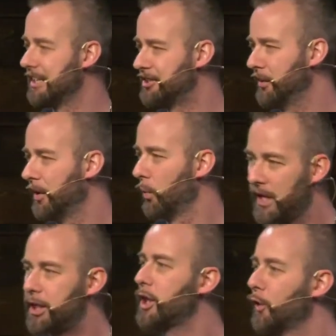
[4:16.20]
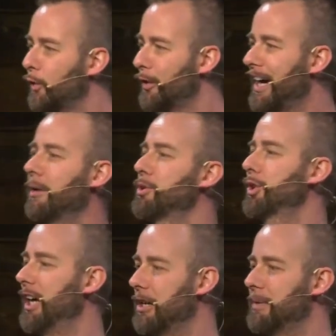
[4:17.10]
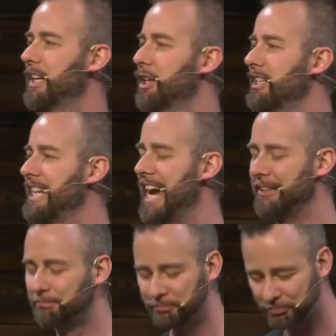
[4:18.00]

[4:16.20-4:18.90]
into it with you, right? I'm trying to be a good dad.